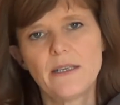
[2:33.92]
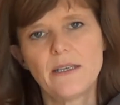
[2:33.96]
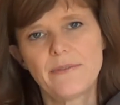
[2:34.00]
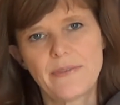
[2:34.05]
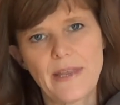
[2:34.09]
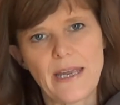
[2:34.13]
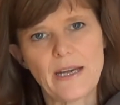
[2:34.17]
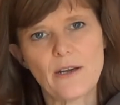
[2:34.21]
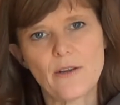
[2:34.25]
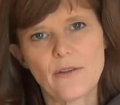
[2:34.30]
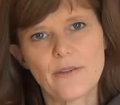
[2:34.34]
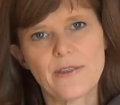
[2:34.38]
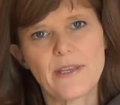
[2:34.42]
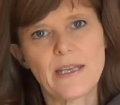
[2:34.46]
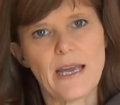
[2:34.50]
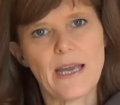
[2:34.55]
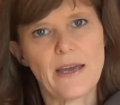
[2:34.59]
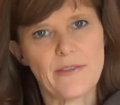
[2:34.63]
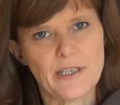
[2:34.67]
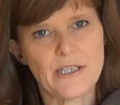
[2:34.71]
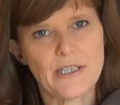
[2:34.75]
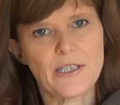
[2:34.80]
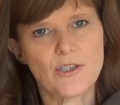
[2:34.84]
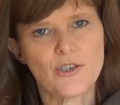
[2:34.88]
then on the
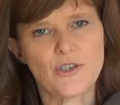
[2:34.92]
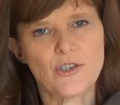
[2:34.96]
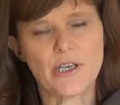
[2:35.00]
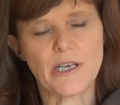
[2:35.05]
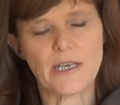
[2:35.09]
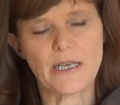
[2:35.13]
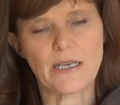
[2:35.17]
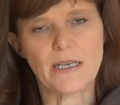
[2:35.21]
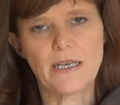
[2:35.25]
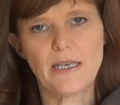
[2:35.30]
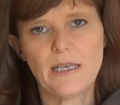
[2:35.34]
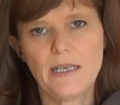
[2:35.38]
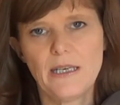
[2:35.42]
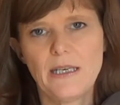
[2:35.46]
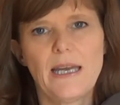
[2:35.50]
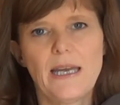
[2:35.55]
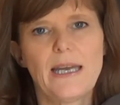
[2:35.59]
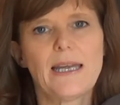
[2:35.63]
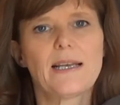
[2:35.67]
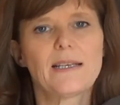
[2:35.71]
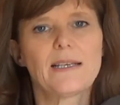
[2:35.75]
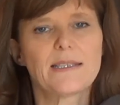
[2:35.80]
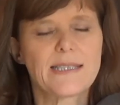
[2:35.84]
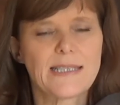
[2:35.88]
other string.
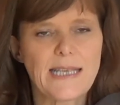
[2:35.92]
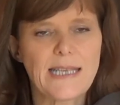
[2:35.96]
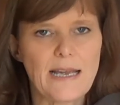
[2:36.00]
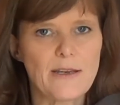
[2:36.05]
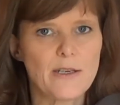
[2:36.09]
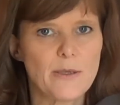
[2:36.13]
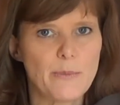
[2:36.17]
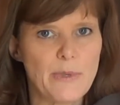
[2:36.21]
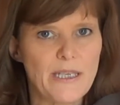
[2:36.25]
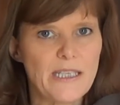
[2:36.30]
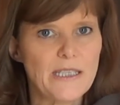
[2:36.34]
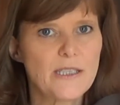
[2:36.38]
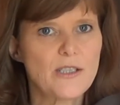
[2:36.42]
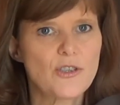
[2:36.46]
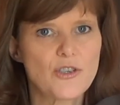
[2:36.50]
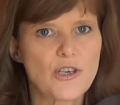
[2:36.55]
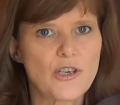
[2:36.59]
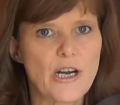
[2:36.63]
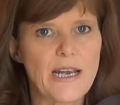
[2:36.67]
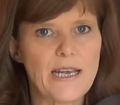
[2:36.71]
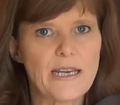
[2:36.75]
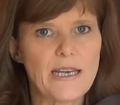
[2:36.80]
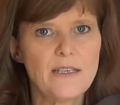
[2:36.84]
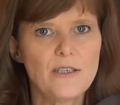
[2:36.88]
It'll sound a bit
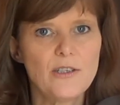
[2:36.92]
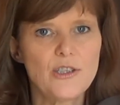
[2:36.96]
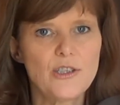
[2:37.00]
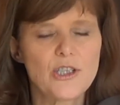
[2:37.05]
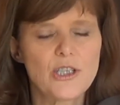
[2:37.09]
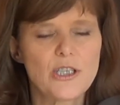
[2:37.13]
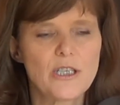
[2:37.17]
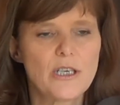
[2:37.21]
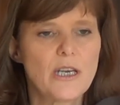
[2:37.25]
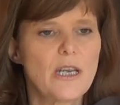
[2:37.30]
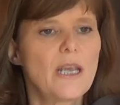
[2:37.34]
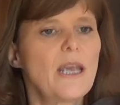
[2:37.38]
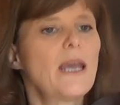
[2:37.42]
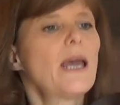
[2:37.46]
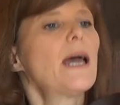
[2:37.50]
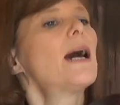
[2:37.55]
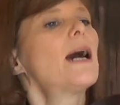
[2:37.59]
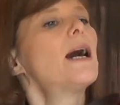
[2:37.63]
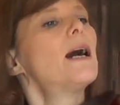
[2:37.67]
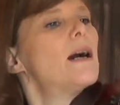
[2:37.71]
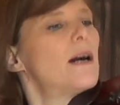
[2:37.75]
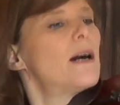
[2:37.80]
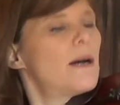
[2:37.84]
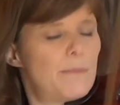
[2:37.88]
strange,
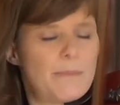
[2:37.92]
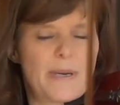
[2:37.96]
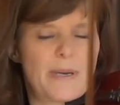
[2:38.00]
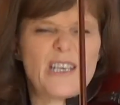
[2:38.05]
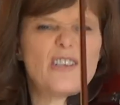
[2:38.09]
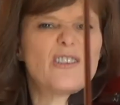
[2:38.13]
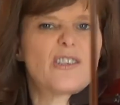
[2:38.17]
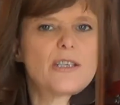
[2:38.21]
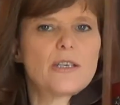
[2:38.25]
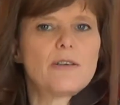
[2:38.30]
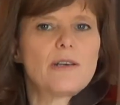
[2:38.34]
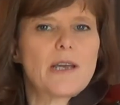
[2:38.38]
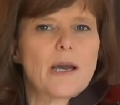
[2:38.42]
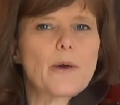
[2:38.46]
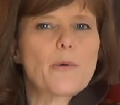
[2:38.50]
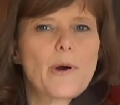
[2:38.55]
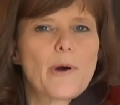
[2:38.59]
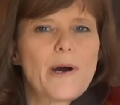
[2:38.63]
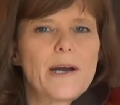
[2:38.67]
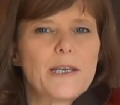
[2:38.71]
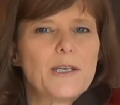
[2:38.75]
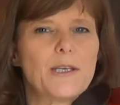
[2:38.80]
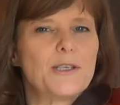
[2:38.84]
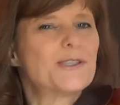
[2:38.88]
but you soon get
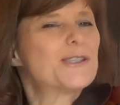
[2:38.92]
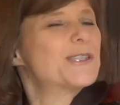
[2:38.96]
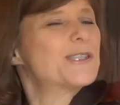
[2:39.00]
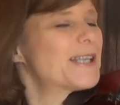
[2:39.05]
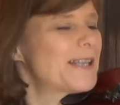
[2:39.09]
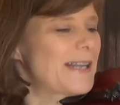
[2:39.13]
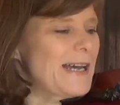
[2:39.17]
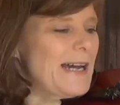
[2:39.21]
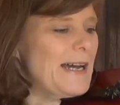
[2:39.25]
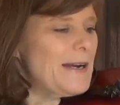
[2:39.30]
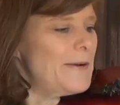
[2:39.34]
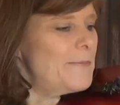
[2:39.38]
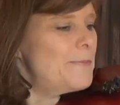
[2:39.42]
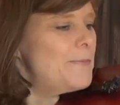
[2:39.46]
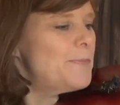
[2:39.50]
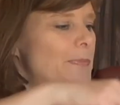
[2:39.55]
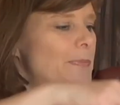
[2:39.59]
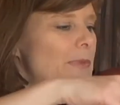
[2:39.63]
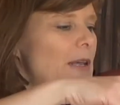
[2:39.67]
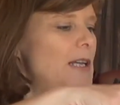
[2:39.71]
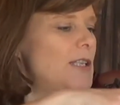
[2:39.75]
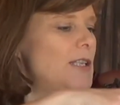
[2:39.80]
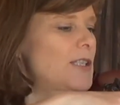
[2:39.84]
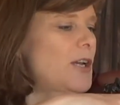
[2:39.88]
quite used to that.
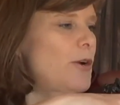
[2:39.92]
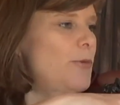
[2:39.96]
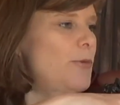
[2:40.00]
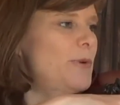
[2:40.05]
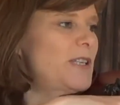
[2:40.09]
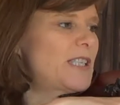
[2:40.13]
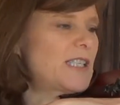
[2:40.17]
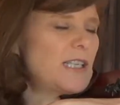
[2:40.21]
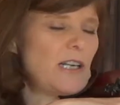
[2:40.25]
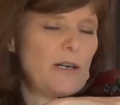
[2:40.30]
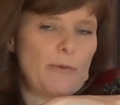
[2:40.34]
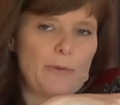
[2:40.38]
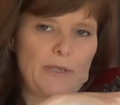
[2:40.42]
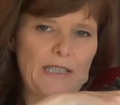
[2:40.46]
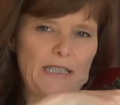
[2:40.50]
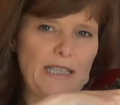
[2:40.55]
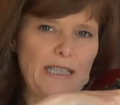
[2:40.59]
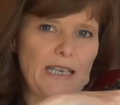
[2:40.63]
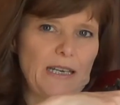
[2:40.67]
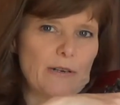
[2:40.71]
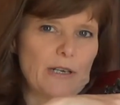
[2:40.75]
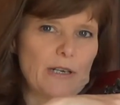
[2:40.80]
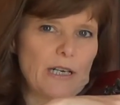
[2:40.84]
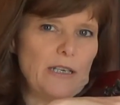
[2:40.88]
So we start with
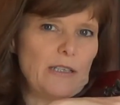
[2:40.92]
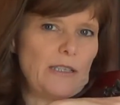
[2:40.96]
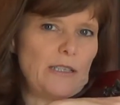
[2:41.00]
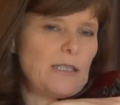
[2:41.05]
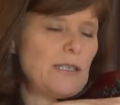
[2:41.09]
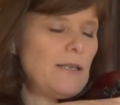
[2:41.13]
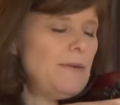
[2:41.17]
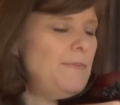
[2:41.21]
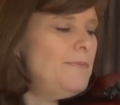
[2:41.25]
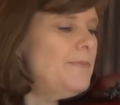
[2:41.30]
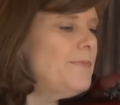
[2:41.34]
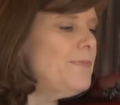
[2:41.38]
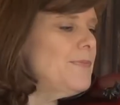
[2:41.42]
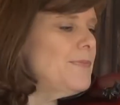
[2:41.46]
zeros. 0, 0.